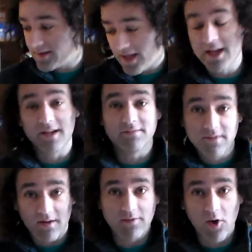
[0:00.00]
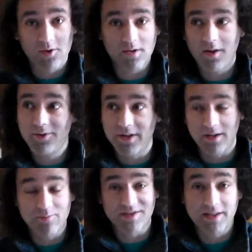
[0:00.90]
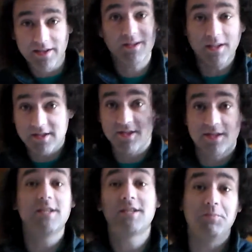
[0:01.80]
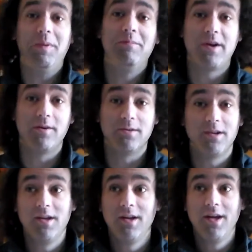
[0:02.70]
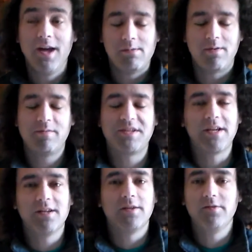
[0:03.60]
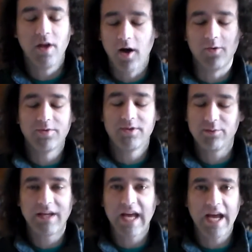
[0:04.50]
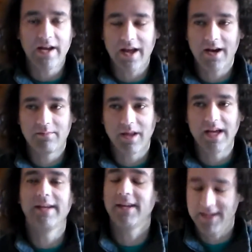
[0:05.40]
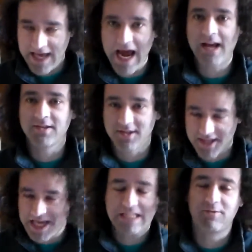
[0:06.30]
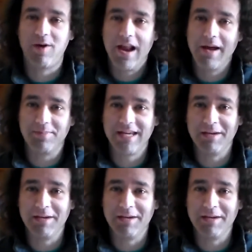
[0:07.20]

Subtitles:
thing of old clothing, this is a pimp coat. My mom was like, "No, you can't," and I'm like, "Yes, this one I'm